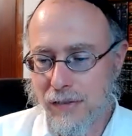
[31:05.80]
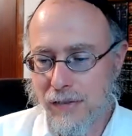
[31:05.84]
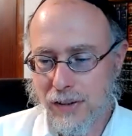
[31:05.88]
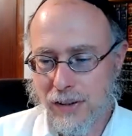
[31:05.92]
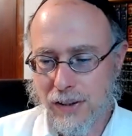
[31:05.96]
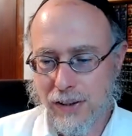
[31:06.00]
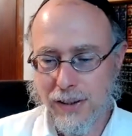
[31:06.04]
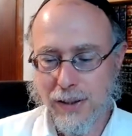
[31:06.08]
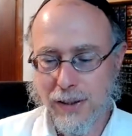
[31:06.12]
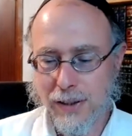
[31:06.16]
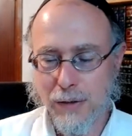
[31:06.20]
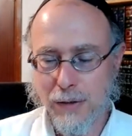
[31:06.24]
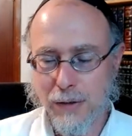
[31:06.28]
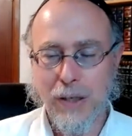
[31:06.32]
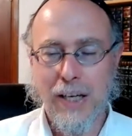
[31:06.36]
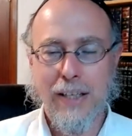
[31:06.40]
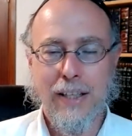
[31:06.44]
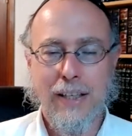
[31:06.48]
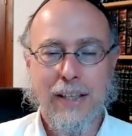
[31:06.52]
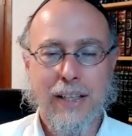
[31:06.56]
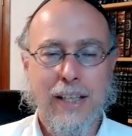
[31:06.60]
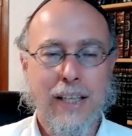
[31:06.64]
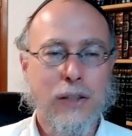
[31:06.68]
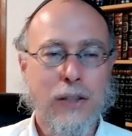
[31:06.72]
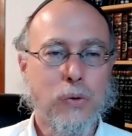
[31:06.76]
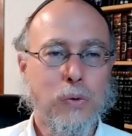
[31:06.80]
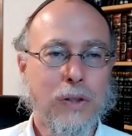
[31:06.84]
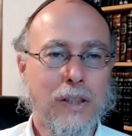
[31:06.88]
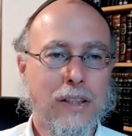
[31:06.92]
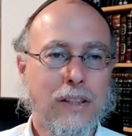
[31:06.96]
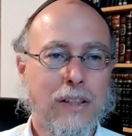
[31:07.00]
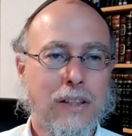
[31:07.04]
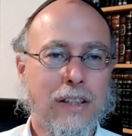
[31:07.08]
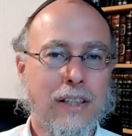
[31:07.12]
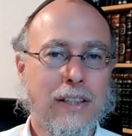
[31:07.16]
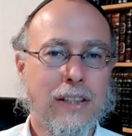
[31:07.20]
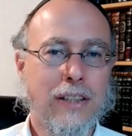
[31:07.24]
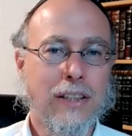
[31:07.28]
because the body, that's what
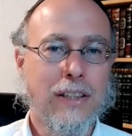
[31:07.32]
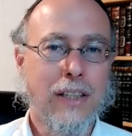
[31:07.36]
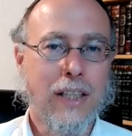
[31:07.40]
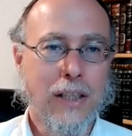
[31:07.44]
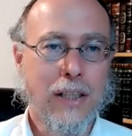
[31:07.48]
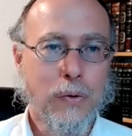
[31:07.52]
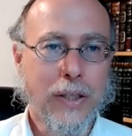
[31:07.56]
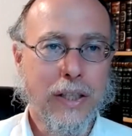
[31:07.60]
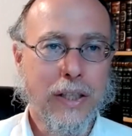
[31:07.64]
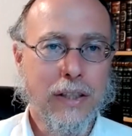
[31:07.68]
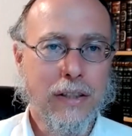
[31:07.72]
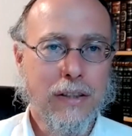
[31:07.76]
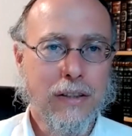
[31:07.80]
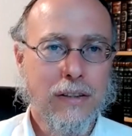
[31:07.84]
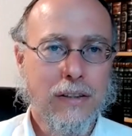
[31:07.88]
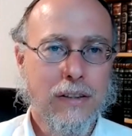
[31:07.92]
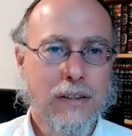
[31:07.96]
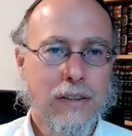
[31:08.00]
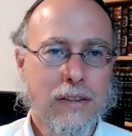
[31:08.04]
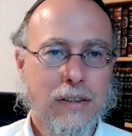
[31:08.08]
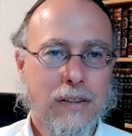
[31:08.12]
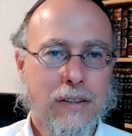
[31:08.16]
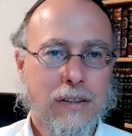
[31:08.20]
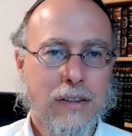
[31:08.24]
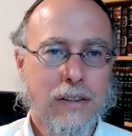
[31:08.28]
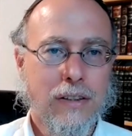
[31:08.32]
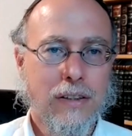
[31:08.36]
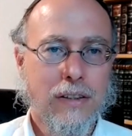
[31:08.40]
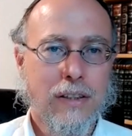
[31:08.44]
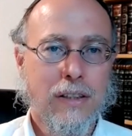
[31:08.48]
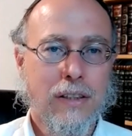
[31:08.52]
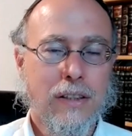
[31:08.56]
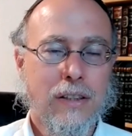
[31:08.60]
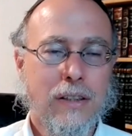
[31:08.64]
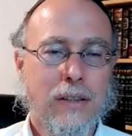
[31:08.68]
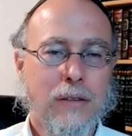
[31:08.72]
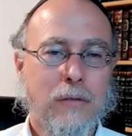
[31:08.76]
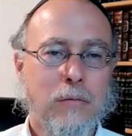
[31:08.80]
it does anyway,
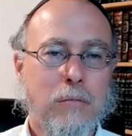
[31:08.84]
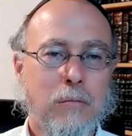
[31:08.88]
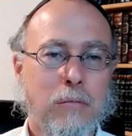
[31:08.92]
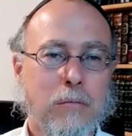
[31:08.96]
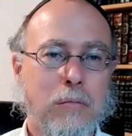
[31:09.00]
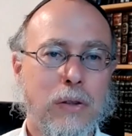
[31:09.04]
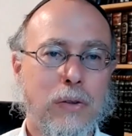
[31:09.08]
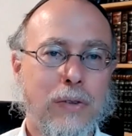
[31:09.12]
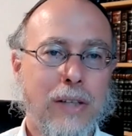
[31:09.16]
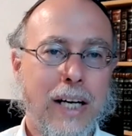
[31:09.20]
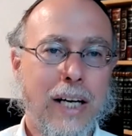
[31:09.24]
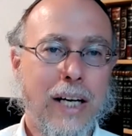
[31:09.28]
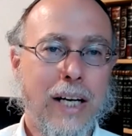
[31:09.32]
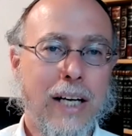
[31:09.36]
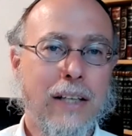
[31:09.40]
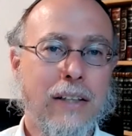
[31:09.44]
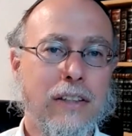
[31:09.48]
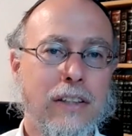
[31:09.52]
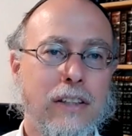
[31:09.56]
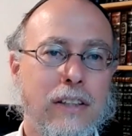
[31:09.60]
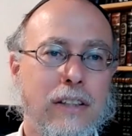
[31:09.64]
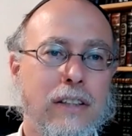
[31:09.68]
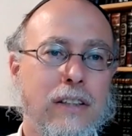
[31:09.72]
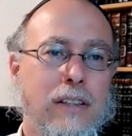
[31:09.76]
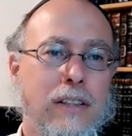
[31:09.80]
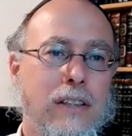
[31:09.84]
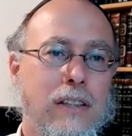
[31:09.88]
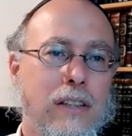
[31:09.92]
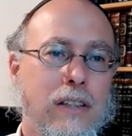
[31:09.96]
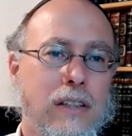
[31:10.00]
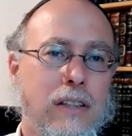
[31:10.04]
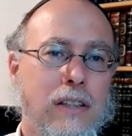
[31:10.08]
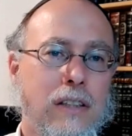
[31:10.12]
but rather